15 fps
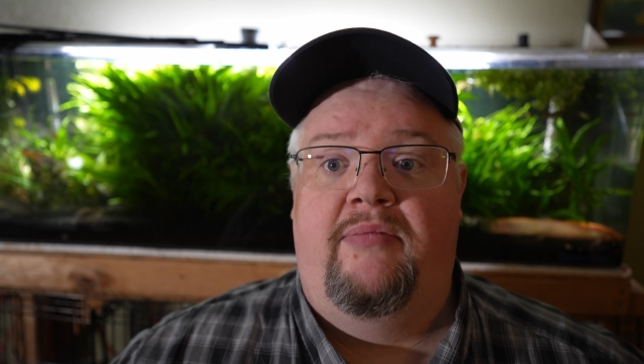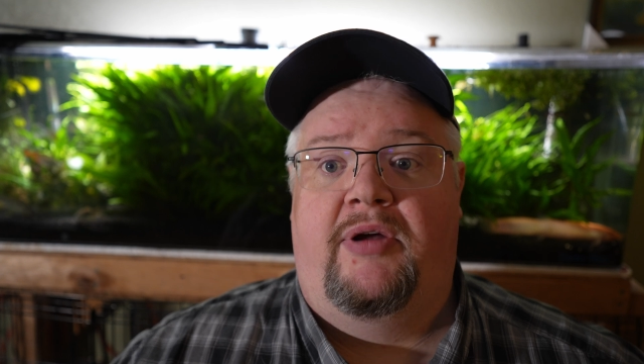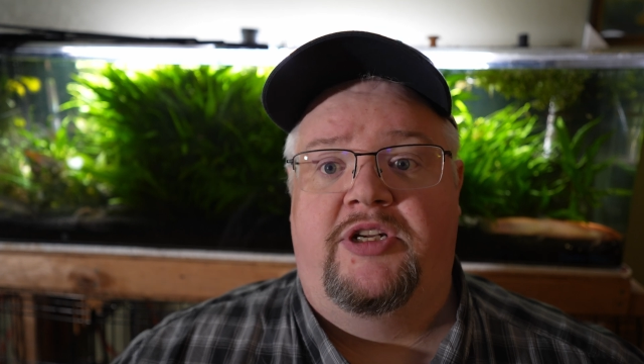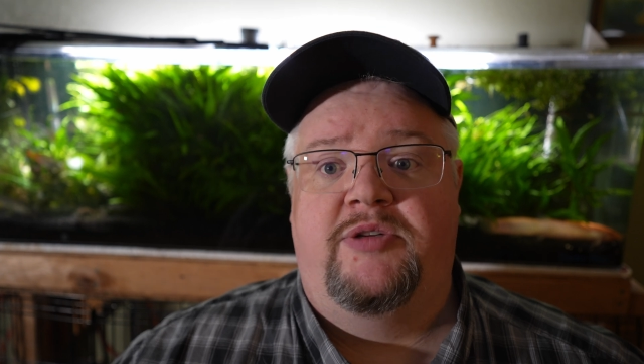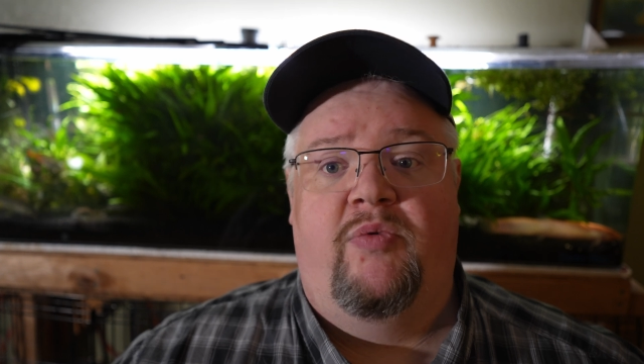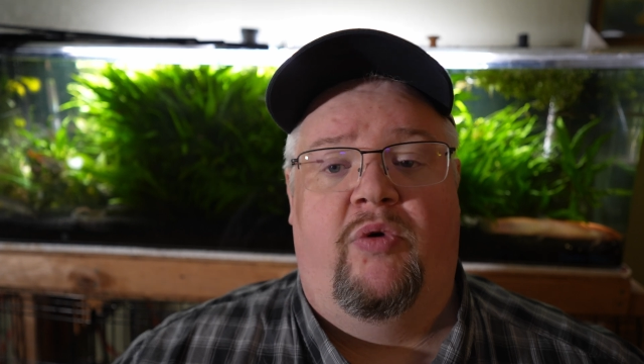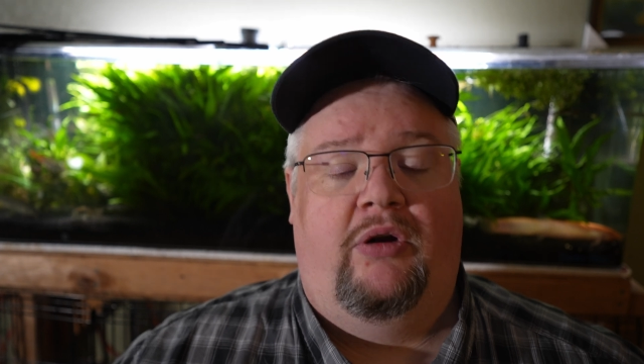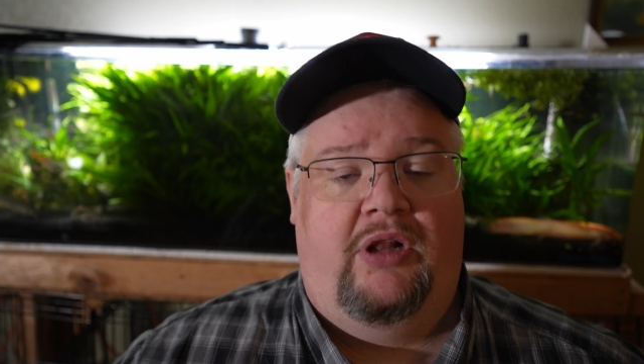
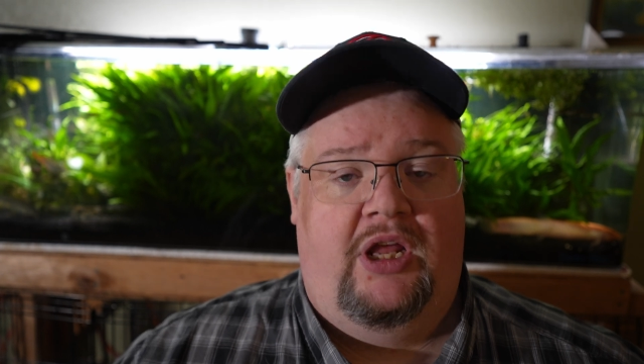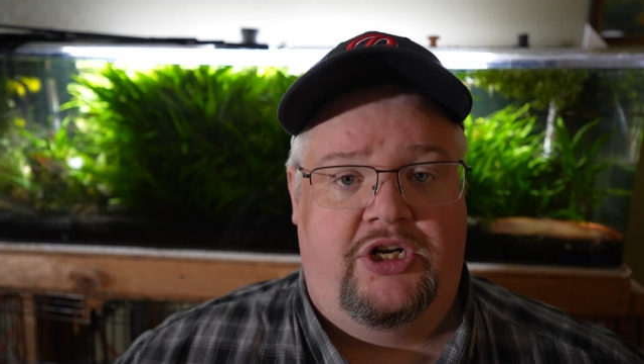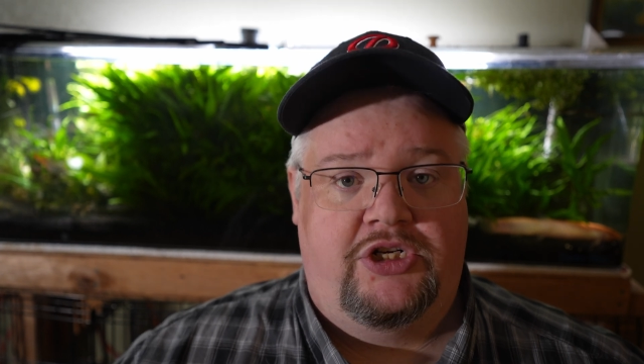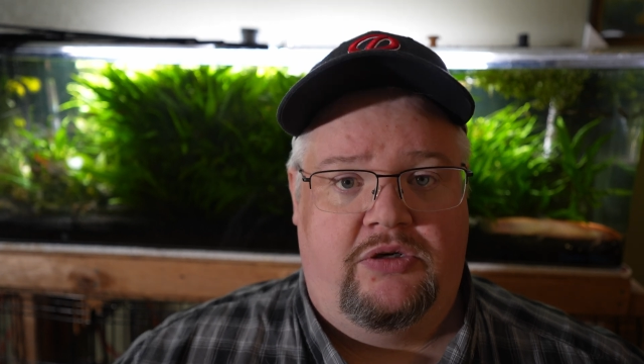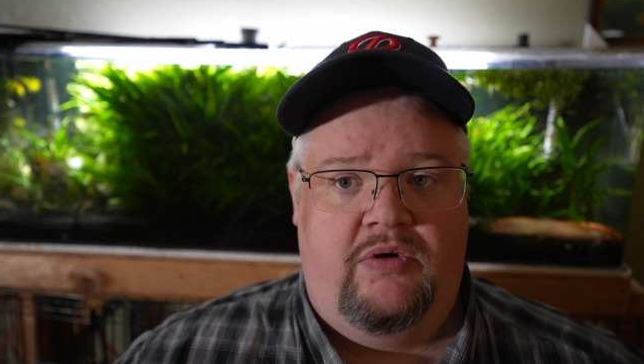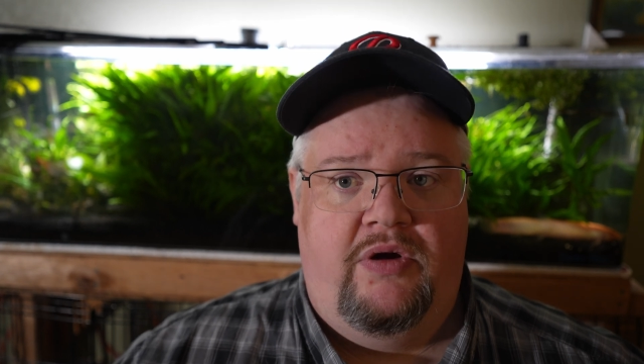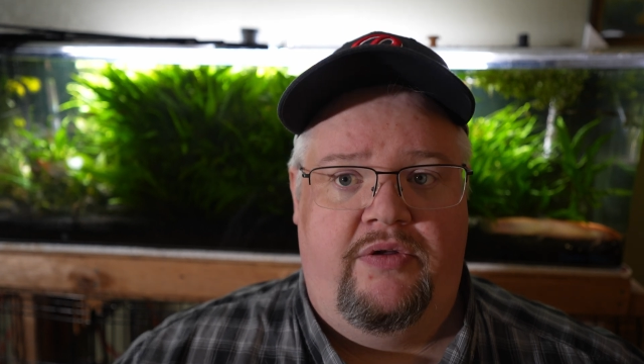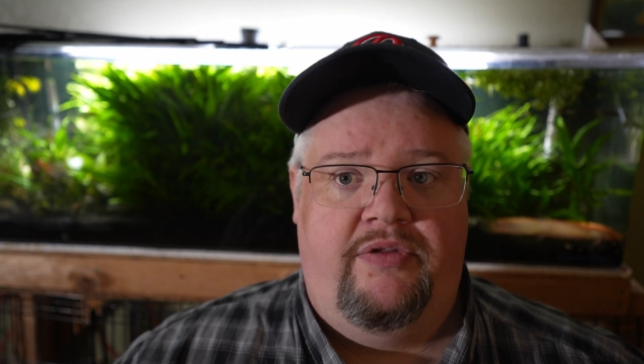much more
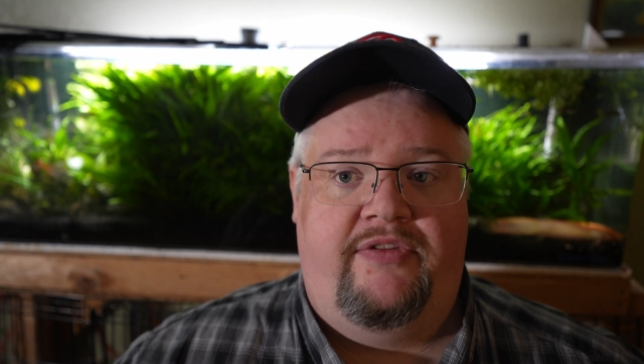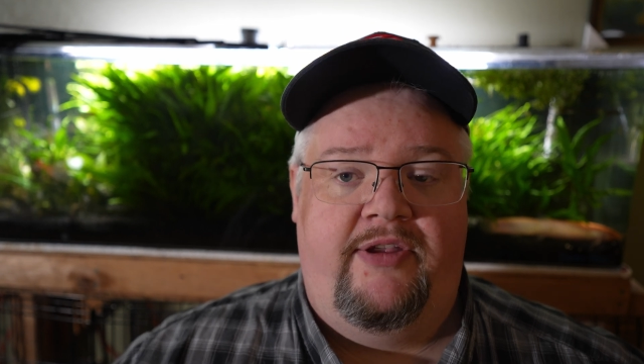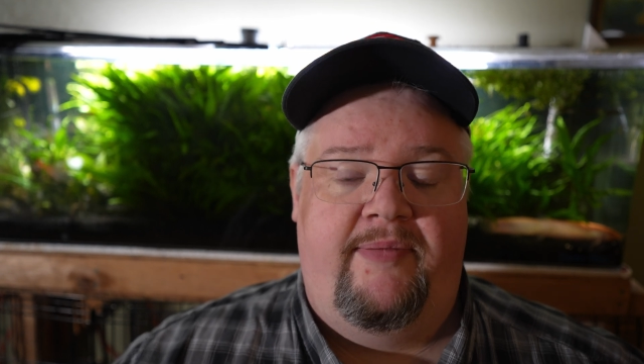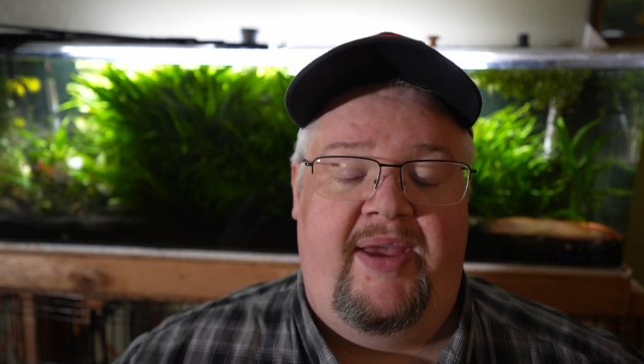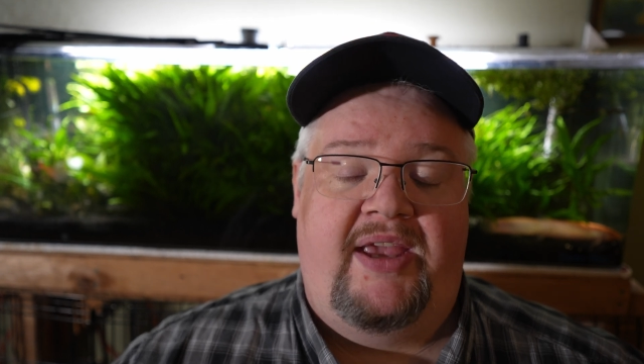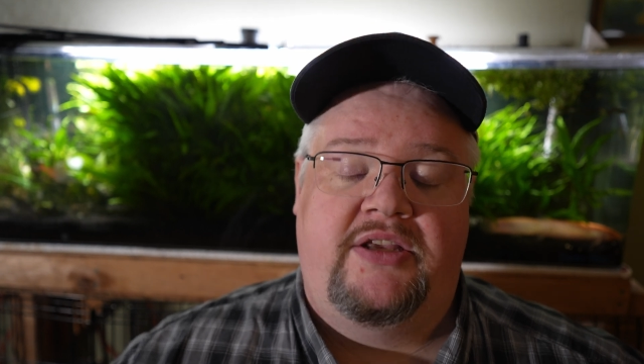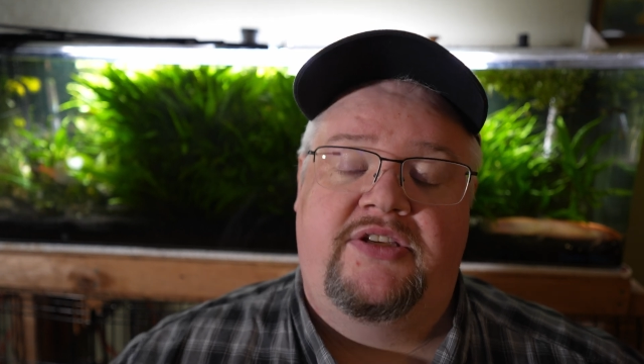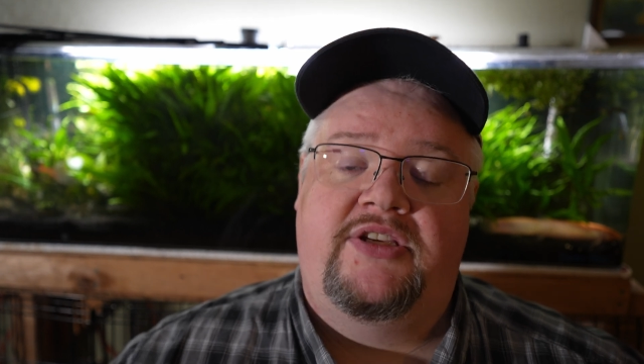lush growth, to
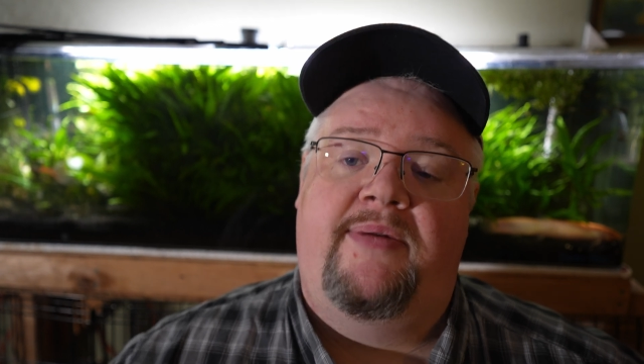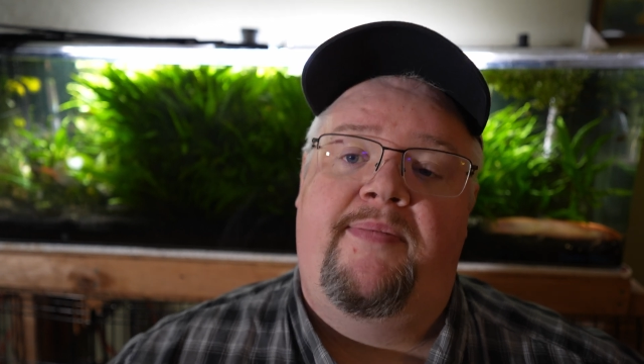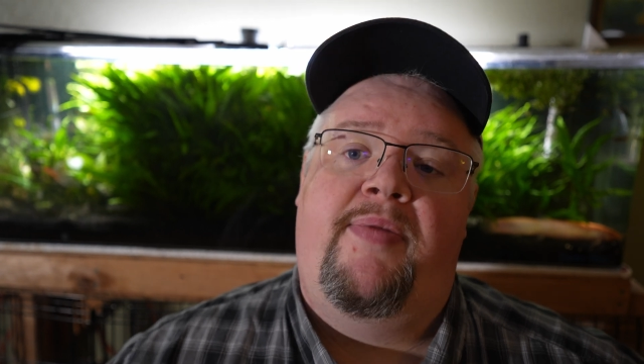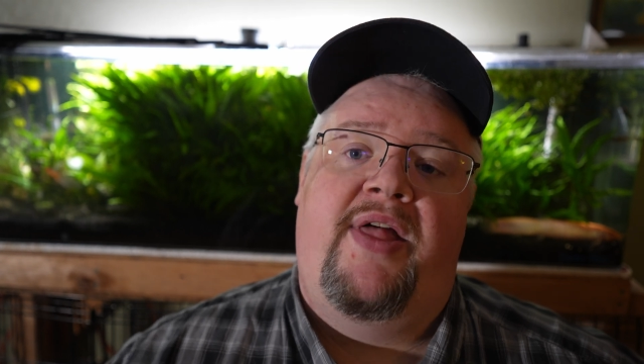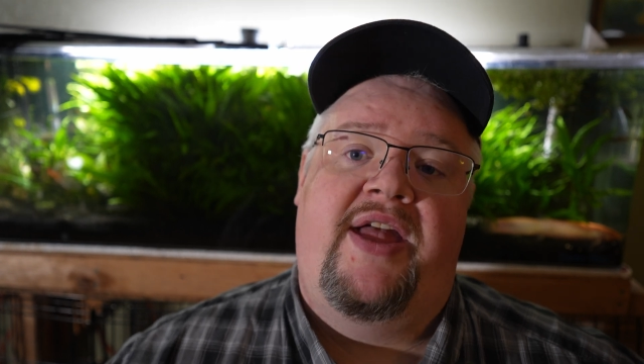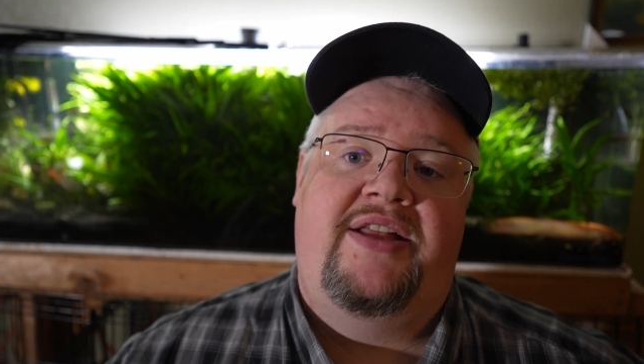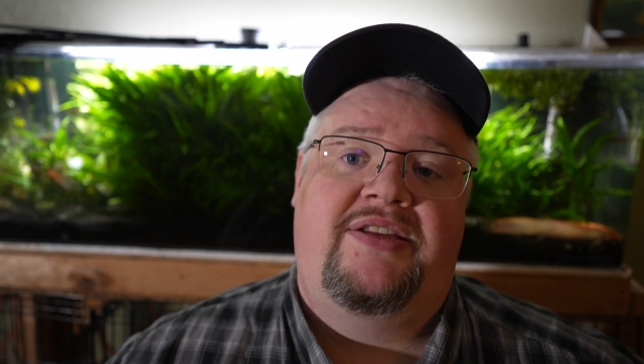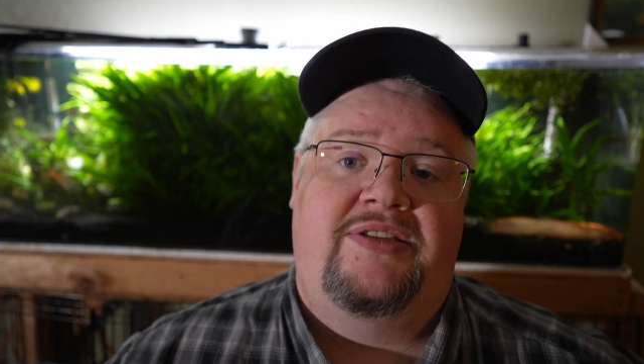make some
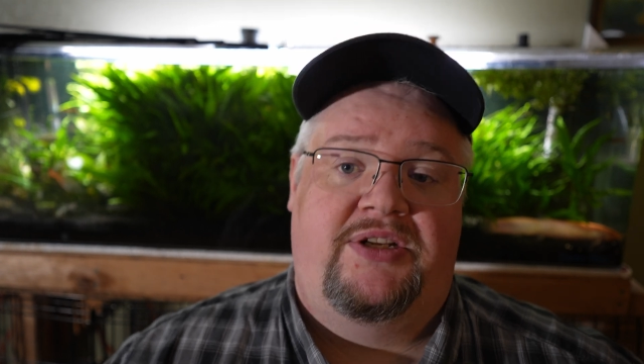plants